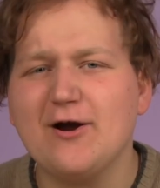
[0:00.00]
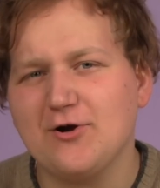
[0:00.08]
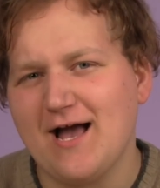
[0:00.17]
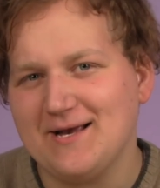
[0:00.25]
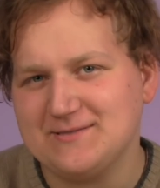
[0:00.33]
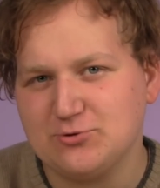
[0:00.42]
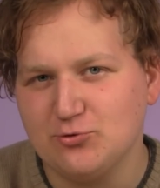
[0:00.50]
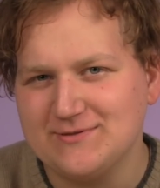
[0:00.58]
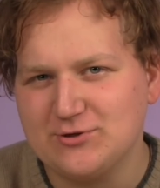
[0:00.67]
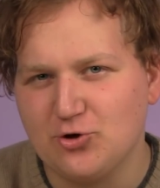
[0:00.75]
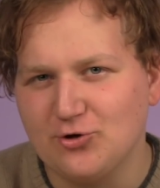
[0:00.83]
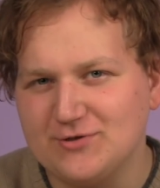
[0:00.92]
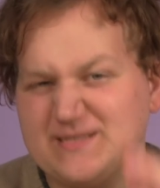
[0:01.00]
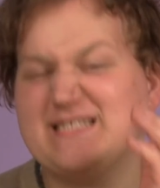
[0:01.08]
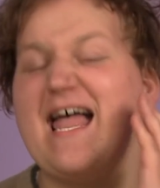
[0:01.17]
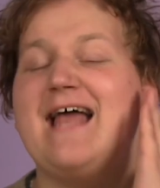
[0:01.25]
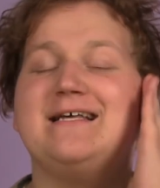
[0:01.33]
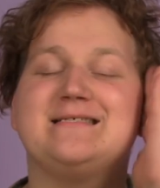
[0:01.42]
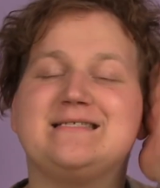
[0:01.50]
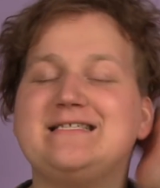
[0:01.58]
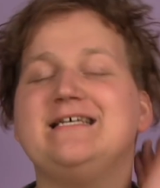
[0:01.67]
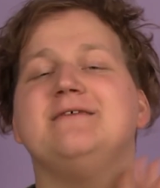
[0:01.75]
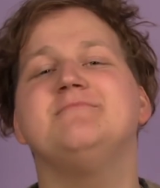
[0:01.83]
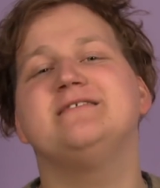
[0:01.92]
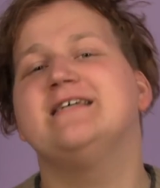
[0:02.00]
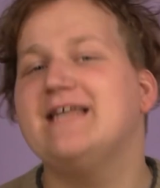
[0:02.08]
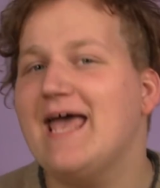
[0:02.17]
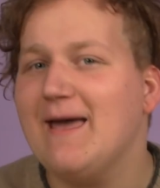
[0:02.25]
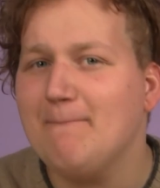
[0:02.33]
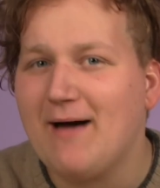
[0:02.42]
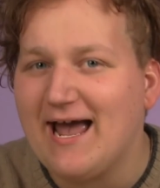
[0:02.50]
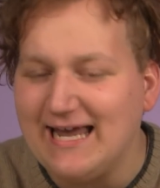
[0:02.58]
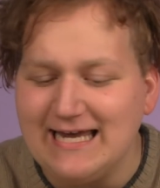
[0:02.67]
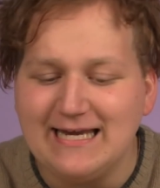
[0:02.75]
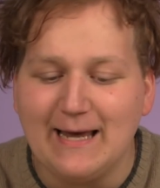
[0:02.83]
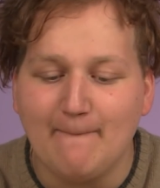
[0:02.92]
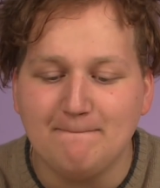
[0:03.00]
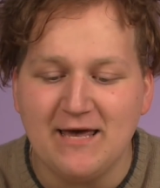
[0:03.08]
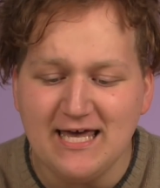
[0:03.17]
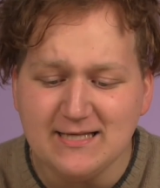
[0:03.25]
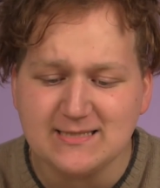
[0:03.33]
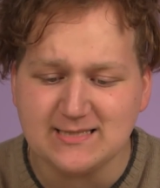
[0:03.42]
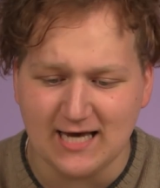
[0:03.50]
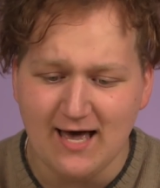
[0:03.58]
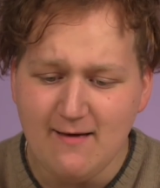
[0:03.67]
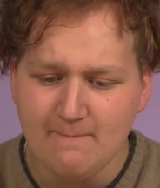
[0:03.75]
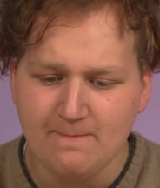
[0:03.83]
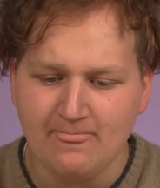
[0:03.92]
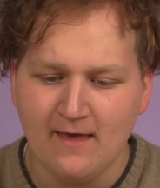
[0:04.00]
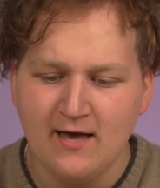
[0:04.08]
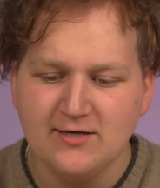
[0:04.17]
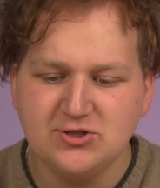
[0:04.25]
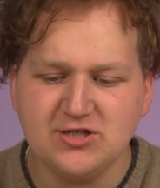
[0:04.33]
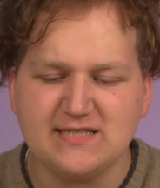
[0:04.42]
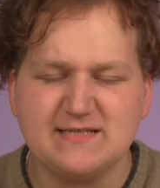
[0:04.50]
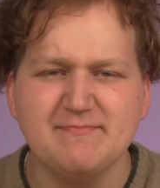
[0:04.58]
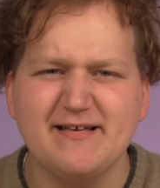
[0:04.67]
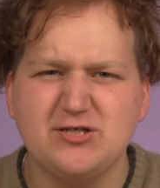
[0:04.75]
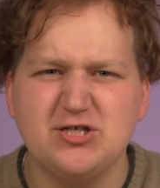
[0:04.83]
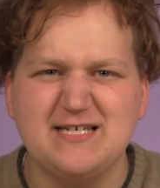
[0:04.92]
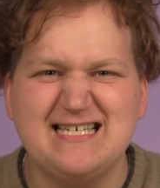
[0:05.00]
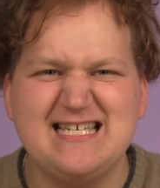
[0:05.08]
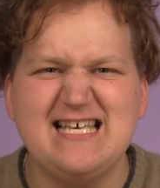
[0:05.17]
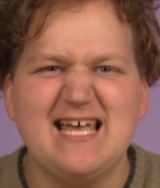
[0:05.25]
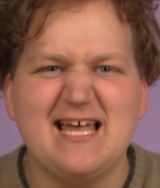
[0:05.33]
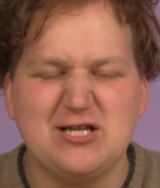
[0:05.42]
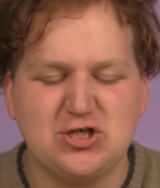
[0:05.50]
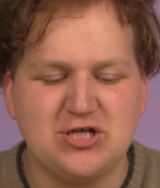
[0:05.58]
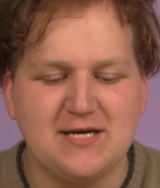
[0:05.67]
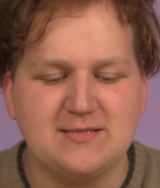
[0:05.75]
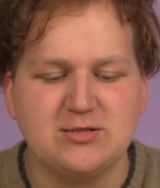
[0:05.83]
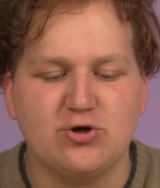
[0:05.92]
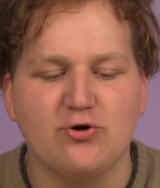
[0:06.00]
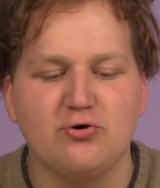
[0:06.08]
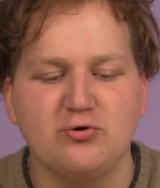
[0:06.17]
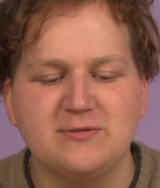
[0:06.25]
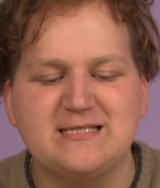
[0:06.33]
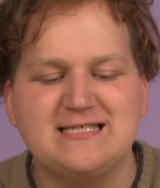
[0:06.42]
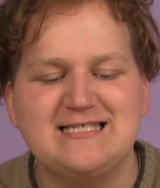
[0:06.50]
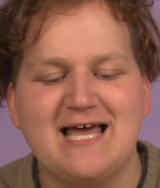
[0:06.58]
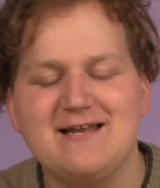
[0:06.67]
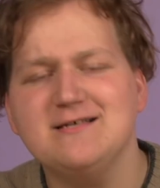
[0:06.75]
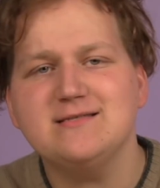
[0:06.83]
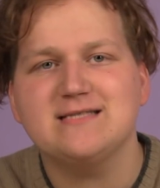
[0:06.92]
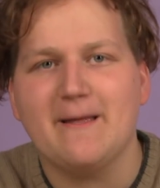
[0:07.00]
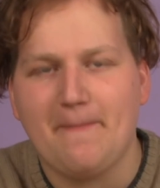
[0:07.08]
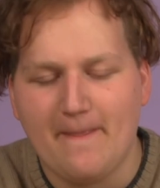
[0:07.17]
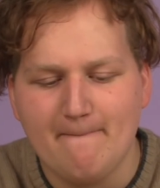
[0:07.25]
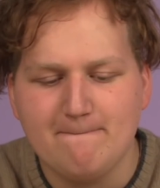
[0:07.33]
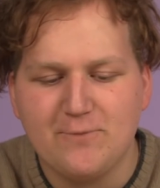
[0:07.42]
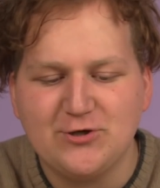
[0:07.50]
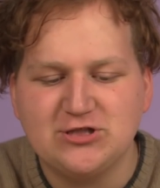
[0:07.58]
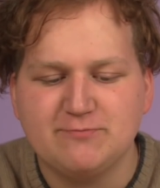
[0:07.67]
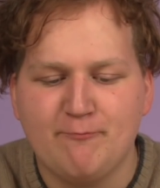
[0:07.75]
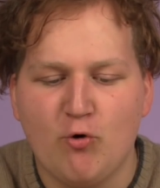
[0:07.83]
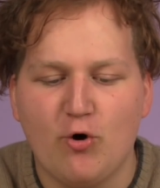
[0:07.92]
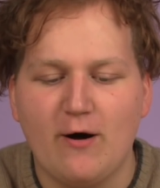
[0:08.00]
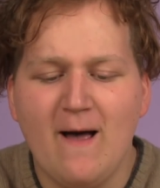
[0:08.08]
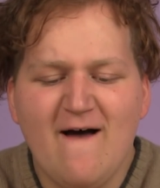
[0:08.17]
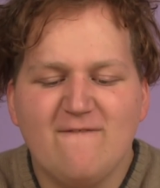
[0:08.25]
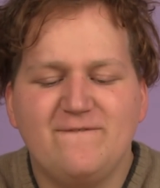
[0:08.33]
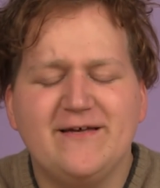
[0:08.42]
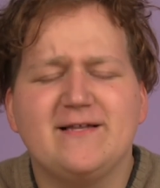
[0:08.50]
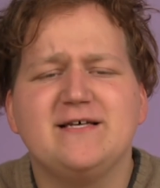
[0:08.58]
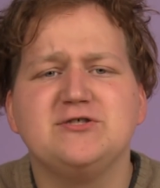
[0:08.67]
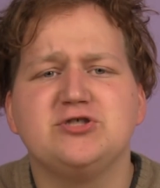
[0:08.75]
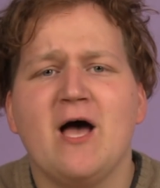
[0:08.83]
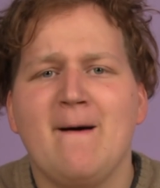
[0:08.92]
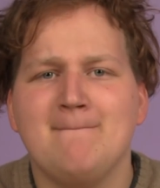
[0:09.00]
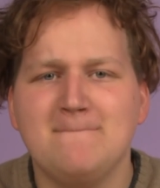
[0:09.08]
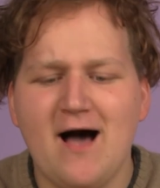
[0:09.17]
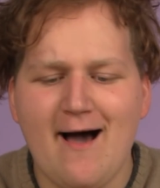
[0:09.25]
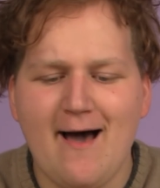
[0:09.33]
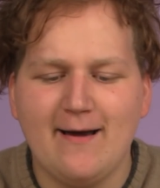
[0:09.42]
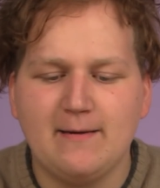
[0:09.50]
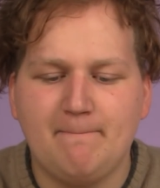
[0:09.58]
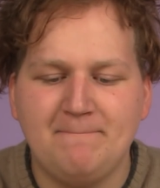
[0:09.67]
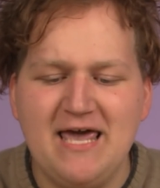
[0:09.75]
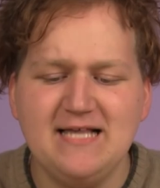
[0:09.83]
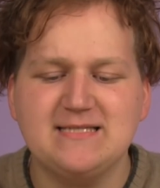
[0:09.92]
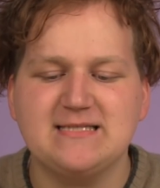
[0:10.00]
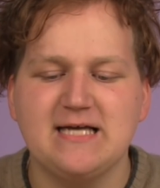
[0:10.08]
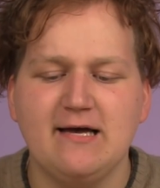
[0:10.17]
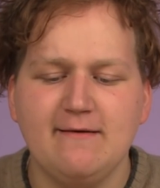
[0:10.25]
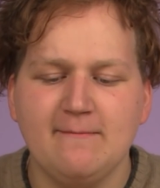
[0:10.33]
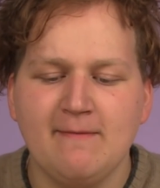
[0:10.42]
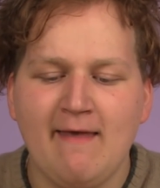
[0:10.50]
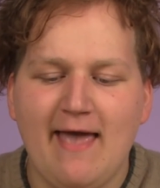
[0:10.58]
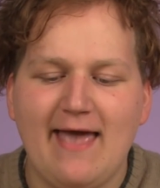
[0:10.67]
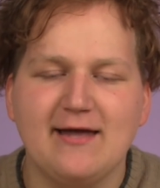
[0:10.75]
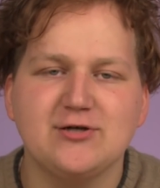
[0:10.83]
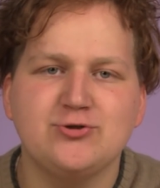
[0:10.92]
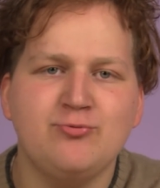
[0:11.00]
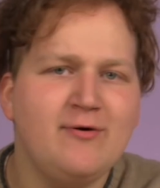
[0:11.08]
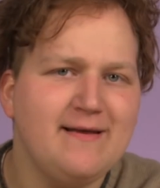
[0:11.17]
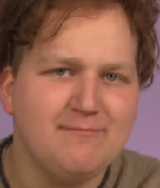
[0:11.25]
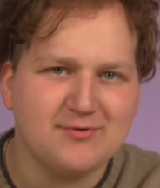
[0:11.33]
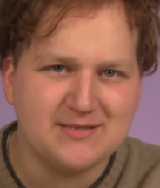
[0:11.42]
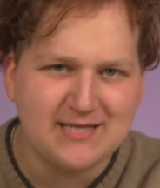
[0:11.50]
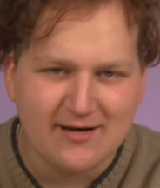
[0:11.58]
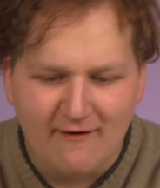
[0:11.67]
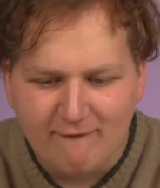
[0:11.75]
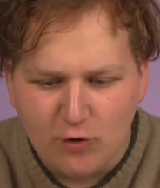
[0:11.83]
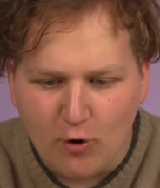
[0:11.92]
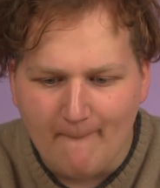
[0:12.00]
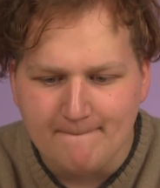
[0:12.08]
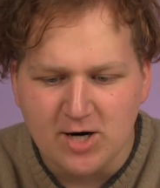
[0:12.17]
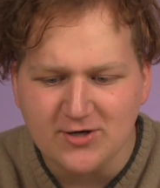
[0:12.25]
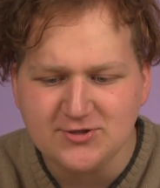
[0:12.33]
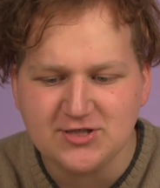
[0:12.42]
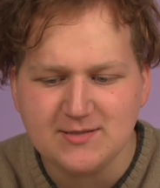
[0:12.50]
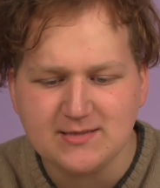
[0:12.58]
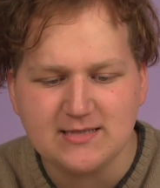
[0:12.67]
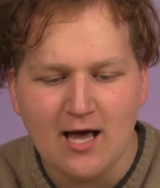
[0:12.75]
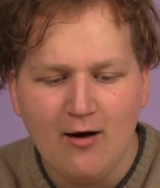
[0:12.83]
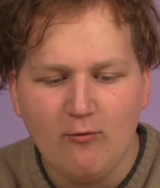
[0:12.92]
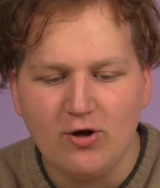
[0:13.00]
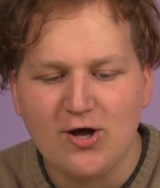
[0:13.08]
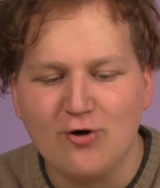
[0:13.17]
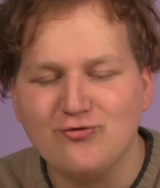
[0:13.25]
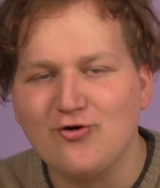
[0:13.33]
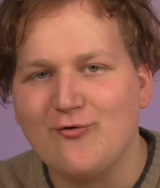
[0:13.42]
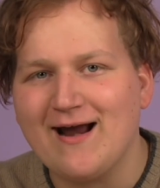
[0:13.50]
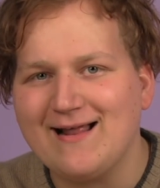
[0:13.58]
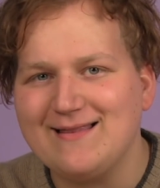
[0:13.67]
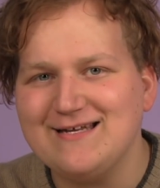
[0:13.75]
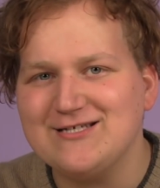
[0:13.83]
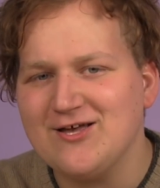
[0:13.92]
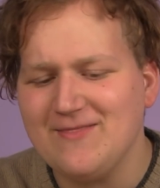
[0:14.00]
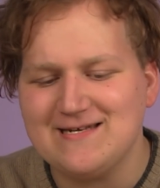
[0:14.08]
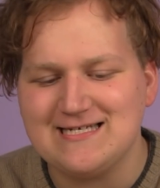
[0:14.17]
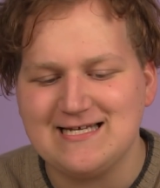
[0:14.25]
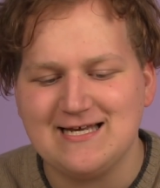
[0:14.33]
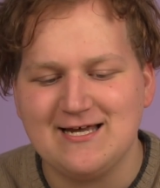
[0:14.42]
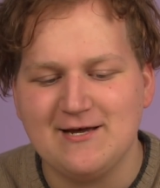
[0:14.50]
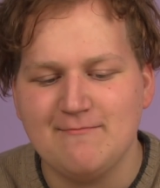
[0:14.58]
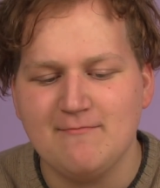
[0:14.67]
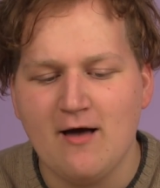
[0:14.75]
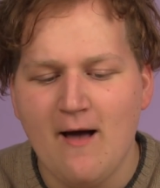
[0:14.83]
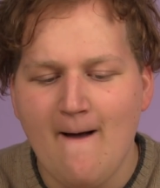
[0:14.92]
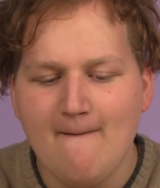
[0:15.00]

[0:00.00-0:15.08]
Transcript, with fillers: Tigard High School's girls tennis team today by eating pizza. Just mention T H S Girls Tennis at the Bridgeport Village Mod Pizza, and twenty percent of your purchase will go directly to the team.